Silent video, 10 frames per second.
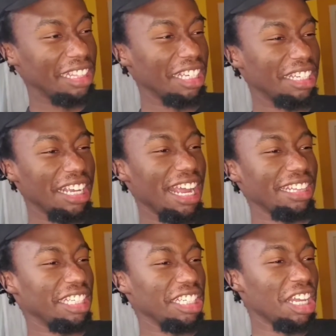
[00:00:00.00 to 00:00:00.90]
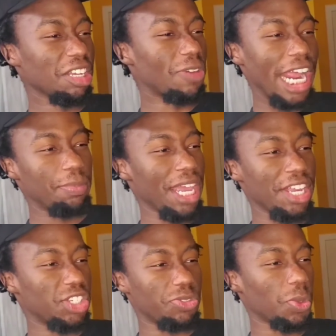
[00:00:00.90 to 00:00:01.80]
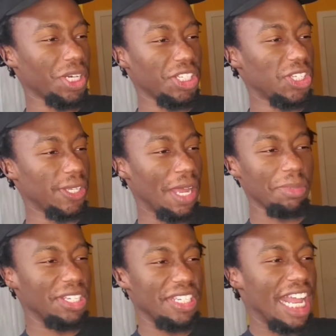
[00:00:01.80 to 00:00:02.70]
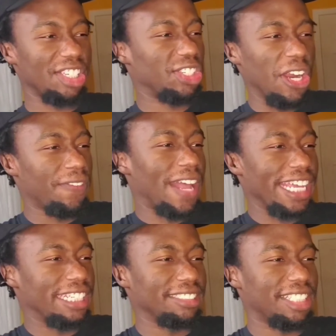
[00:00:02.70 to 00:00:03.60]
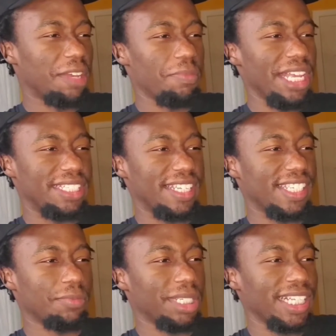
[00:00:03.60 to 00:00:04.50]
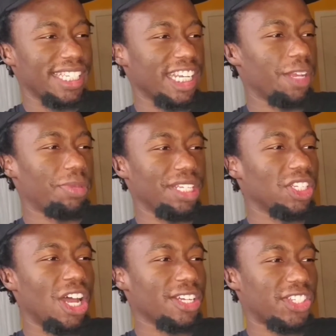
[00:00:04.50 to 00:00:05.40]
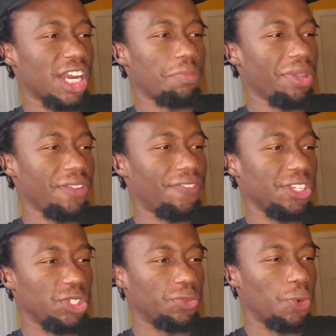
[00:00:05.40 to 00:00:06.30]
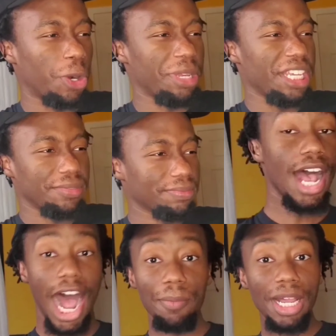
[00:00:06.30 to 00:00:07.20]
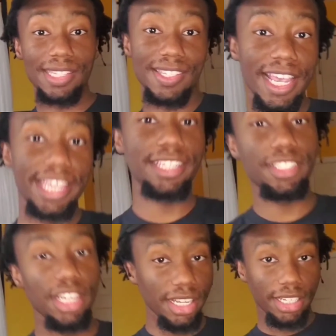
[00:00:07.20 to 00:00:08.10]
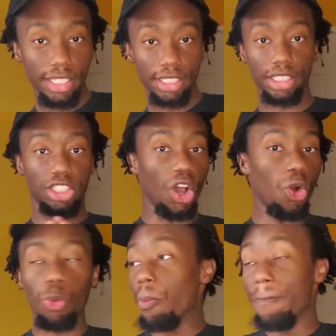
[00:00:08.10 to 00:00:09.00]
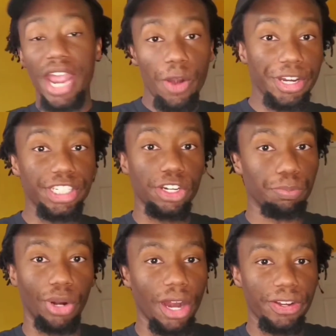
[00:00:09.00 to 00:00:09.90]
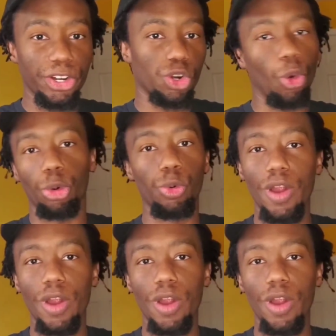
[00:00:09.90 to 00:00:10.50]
at the at the young ripe age of 22 i'm just not sure if i can commit to something that's going to be long-term beneficial for me i'm not saying go marry your partner